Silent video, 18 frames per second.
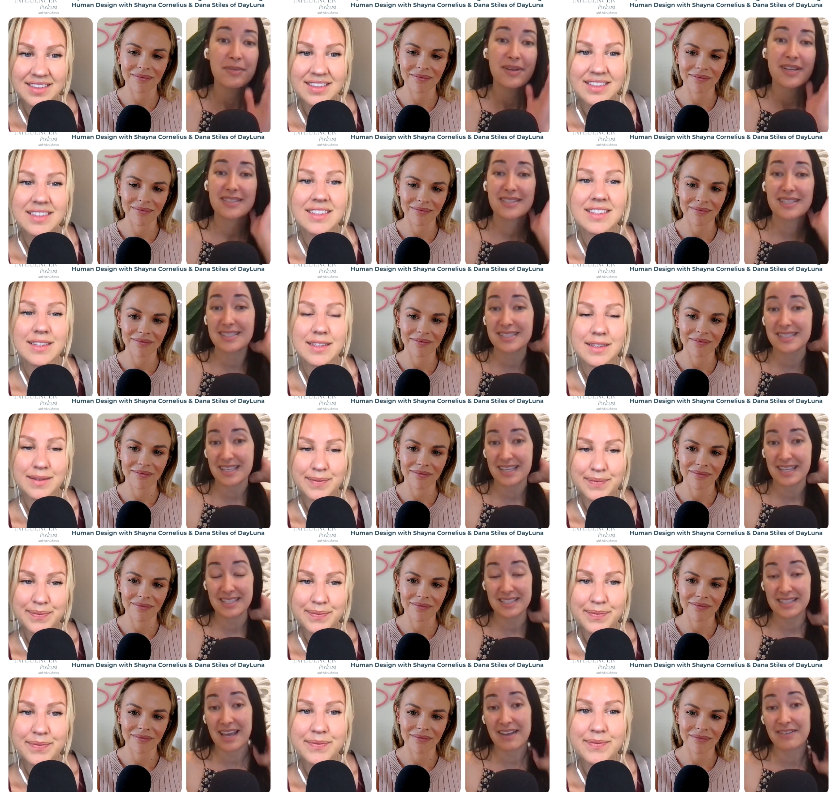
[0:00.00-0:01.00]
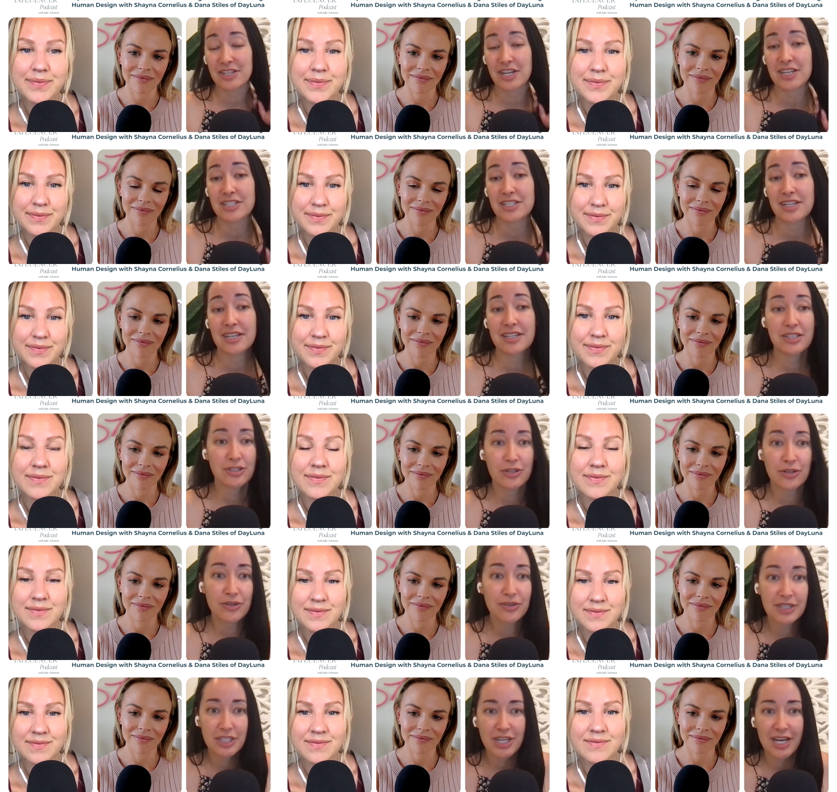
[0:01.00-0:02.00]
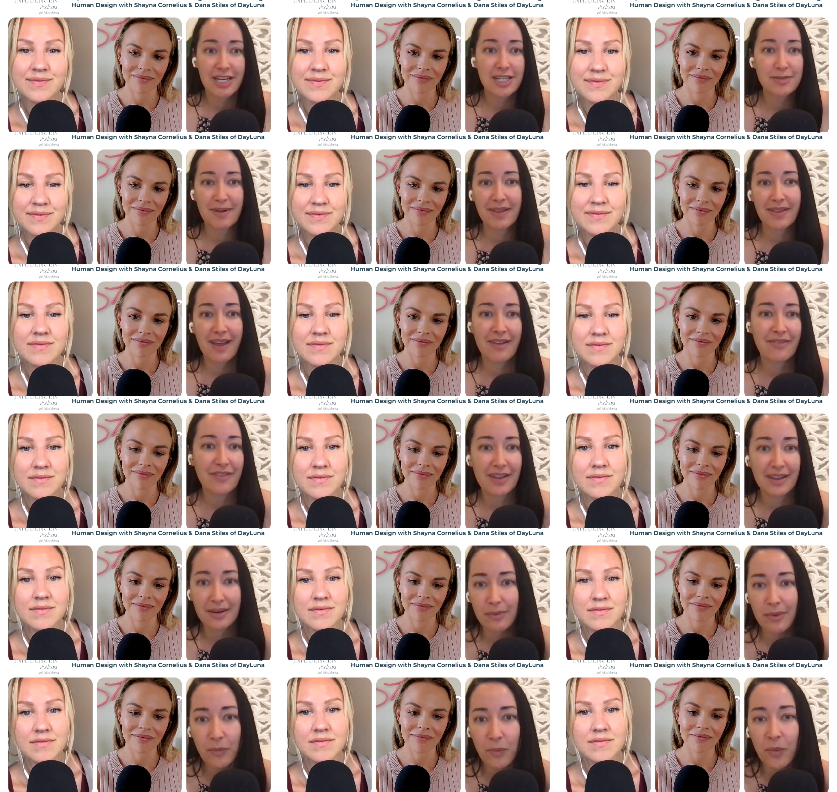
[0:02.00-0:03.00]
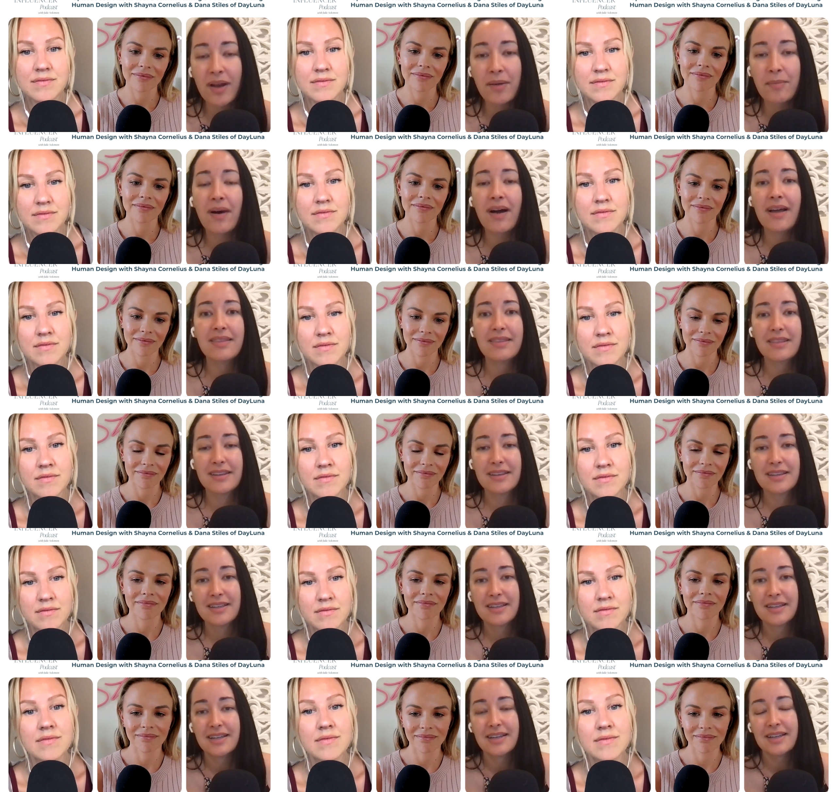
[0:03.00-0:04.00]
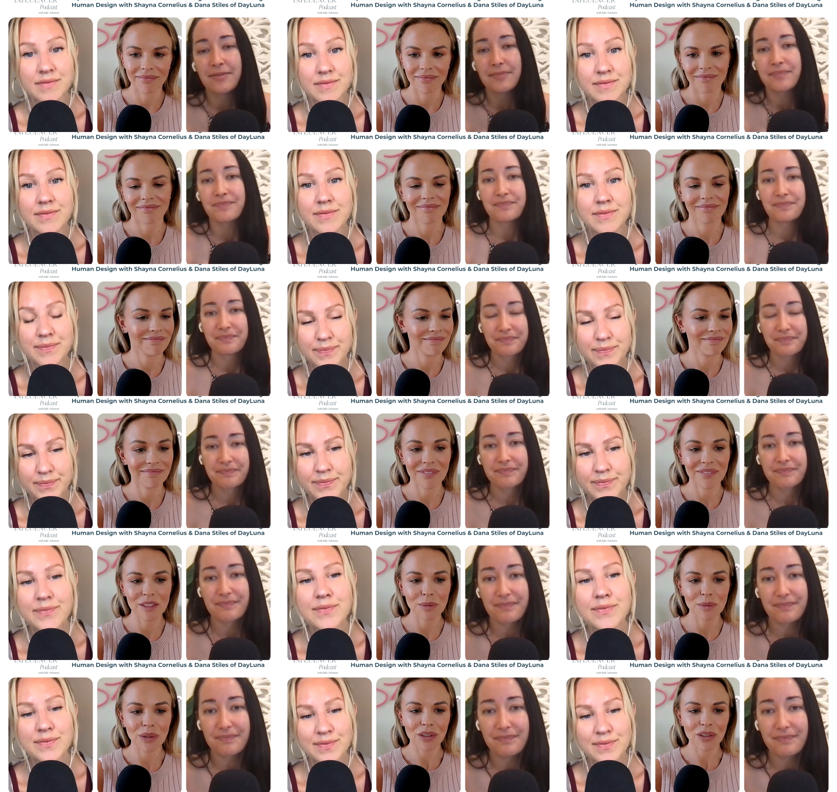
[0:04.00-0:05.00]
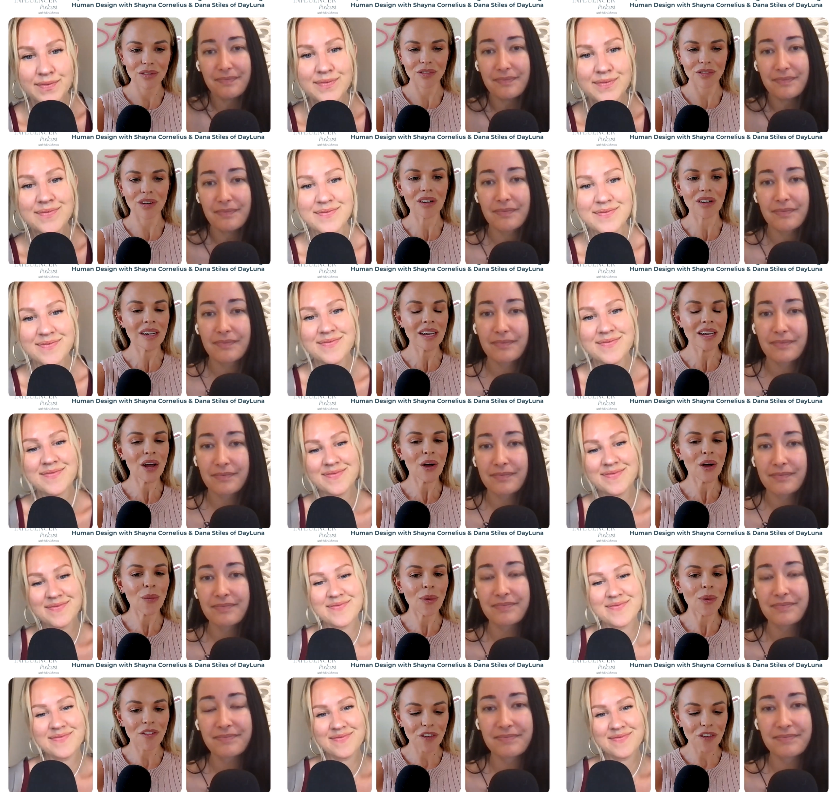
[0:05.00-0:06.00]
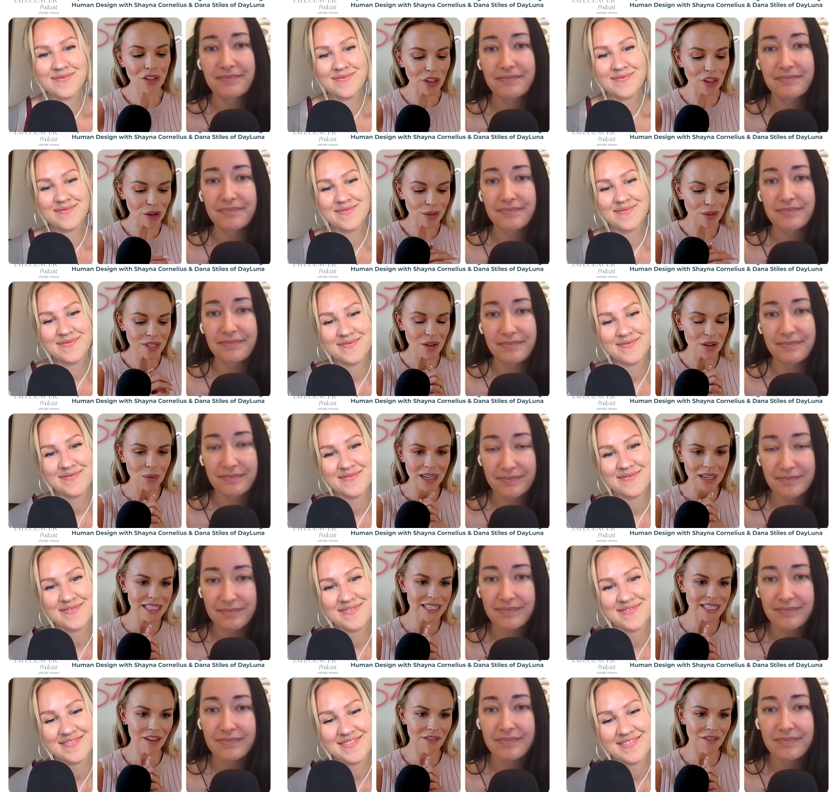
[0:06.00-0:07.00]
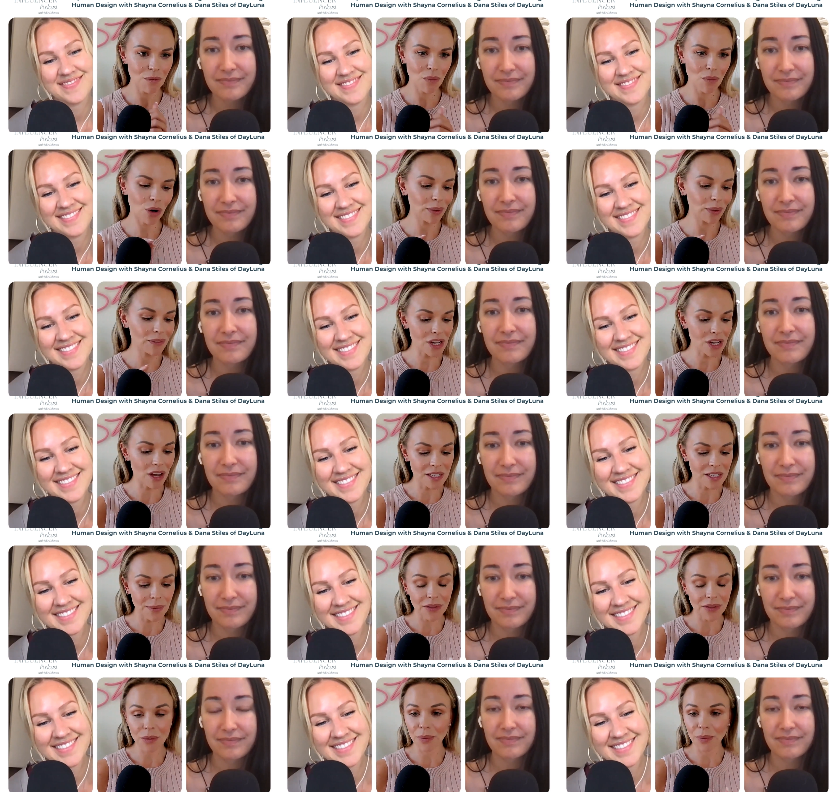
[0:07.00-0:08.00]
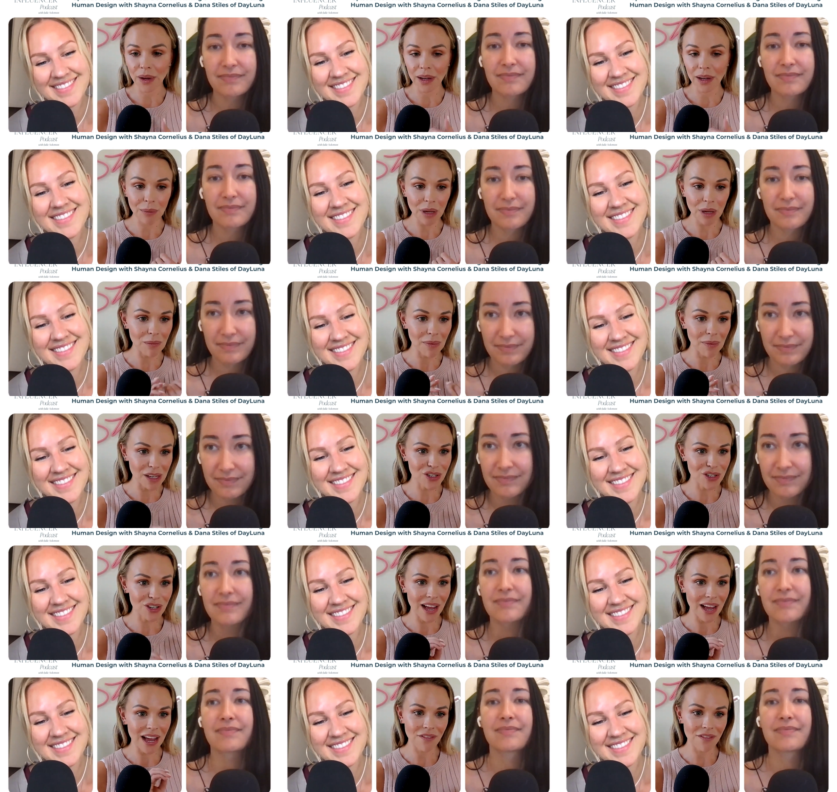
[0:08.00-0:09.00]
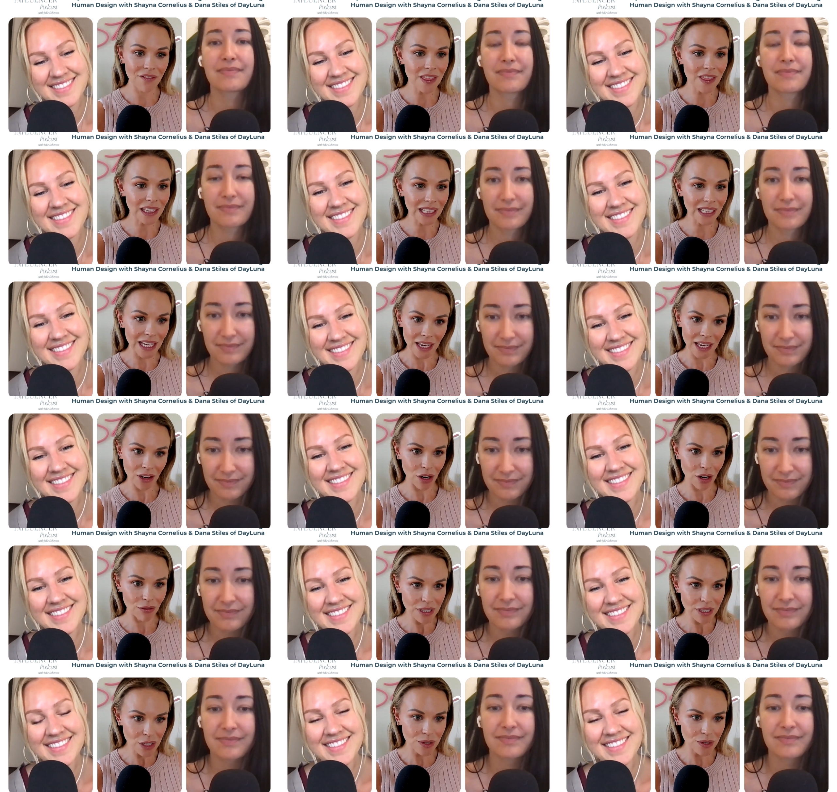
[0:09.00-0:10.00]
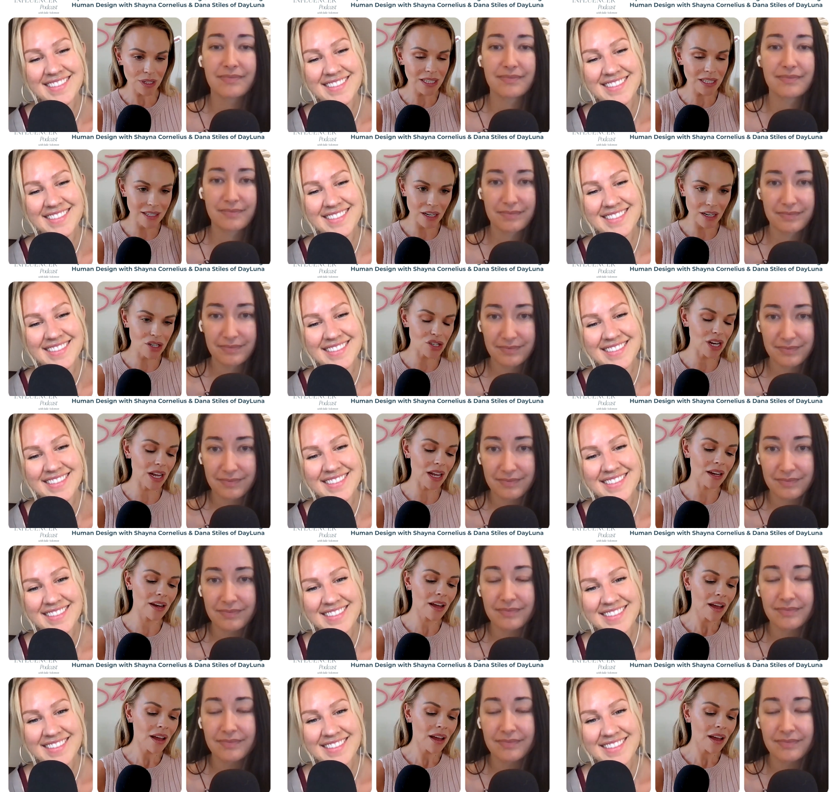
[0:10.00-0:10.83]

Speaker 1: because it's it's life-changing and truly changed my life in one month. It's
Speaker 2: beautiful. Well, for those that want to dive in more, we've talked about the book. I'm going to make sure to have the link in our resources section,